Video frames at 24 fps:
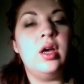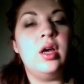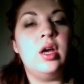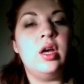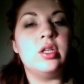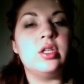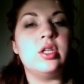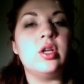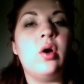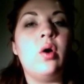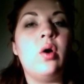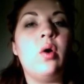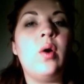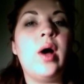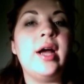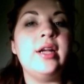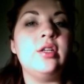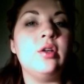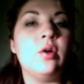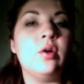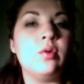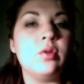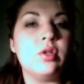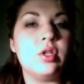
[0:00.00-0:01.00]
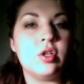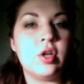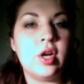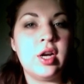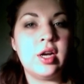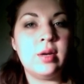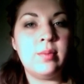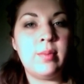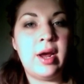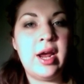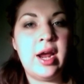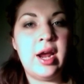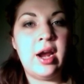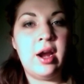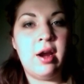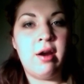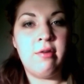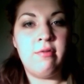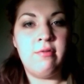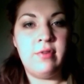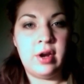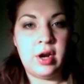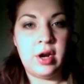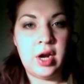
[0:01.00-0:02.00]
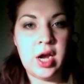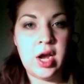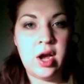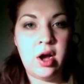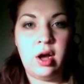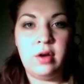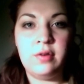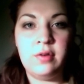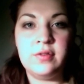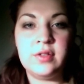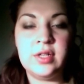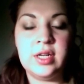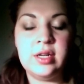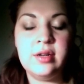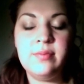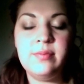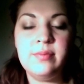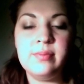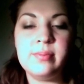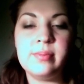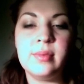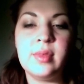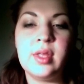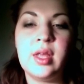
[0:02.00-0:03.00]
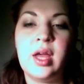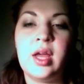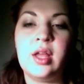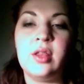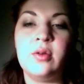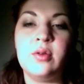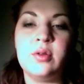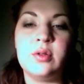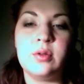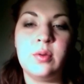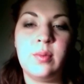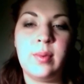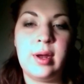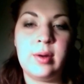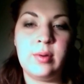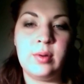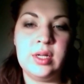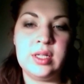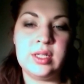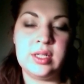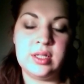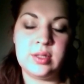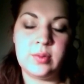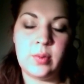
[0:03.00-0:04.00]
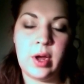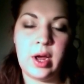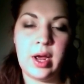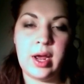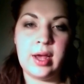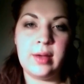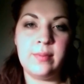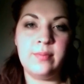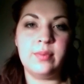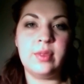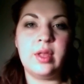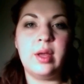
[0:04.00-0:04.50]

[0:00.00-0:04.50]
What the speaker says: So I don't straighten my hair very often, and those are my reasons why.